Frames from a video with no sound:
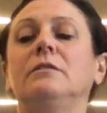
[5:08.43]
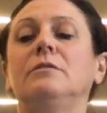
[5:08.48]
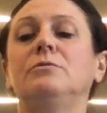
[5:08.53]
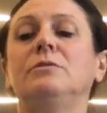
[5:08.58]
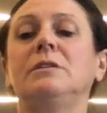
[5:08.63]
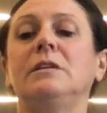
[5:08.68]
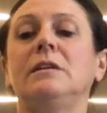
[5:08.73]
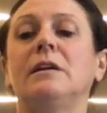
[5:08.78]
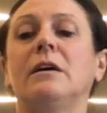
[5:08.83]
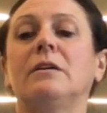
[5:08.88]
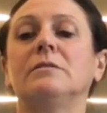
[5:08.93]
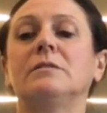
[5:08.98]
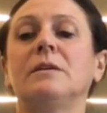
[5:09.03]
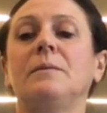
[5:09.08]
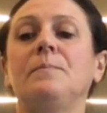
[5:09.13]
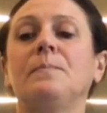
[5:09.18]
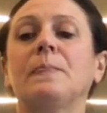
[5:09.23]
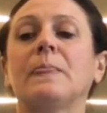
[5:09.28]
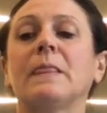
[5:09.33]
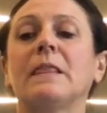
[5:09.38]
Lucy yells.
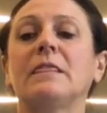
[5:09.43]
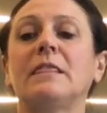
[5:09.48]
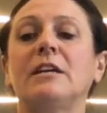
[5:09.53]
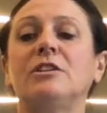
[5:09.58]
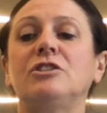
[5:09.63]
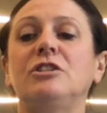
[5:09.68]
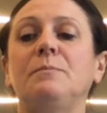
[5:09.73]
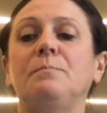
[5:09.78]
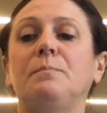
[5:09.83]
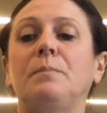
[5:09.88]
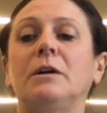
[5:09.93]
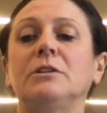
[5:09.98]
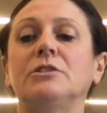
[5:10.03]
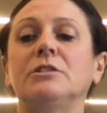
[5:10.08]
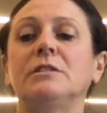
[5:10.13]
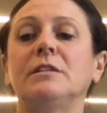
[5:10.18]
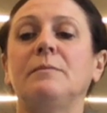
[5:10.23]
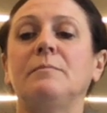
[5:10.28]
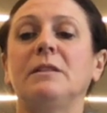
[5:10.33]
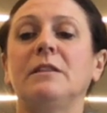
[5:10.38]
Then she
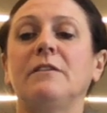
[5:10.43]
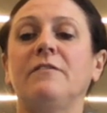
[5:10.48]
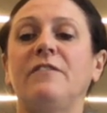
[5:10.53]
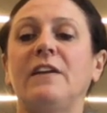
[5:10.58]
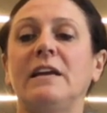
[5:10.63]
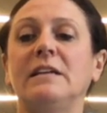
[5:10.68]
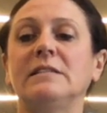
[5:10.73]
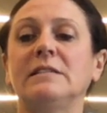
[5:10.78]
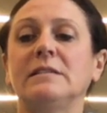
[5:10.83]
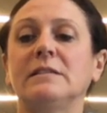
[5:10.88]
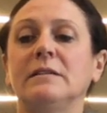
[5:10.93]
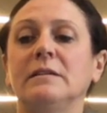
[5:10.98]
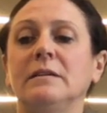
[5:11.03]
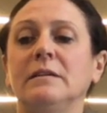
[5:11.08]
punches him in the face.